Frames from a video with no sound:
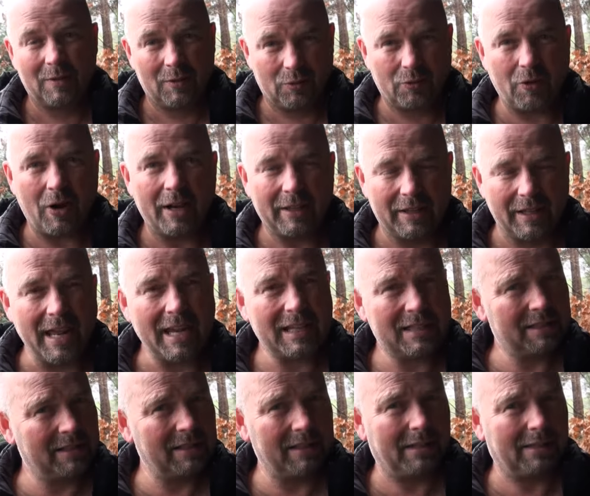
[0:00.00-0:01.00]
try the
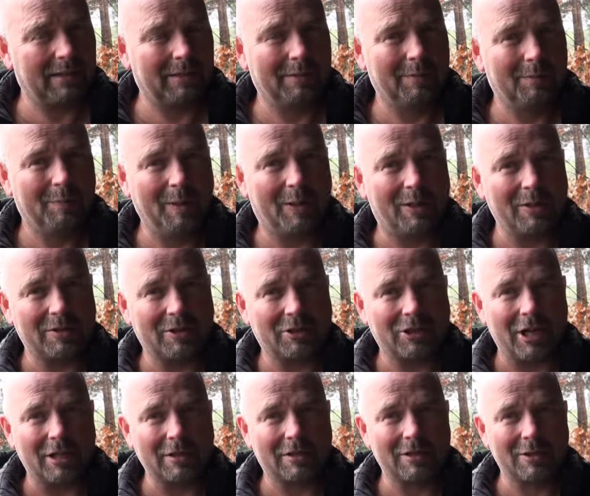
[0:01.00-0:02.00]
next day because the
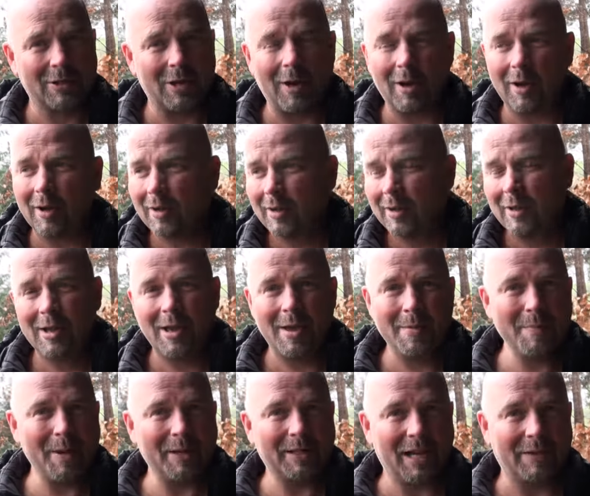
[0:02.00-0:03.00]
chances are
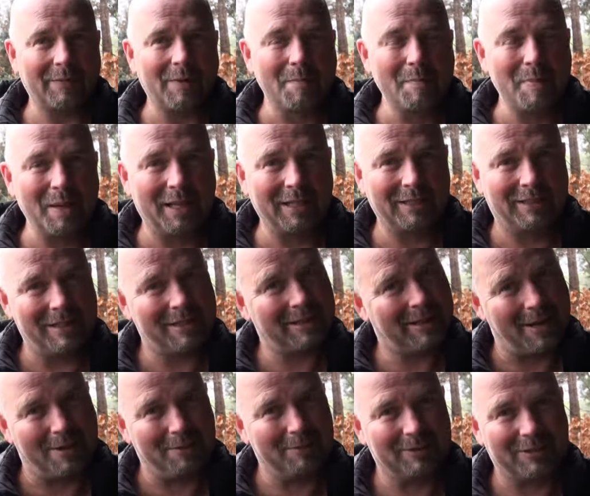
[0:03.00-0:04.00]
it might have a bigger
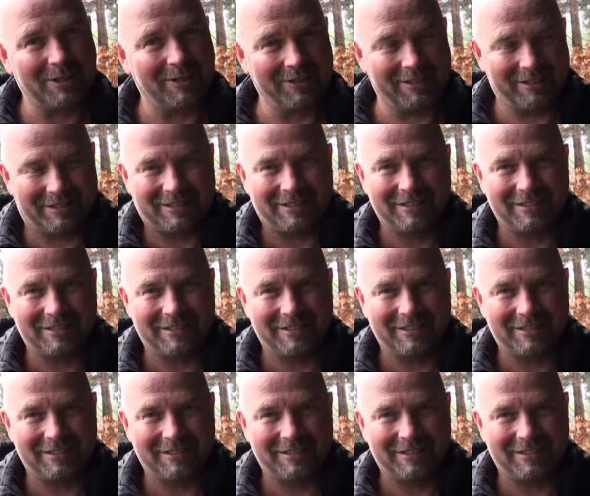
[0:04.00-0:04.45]
discount on it.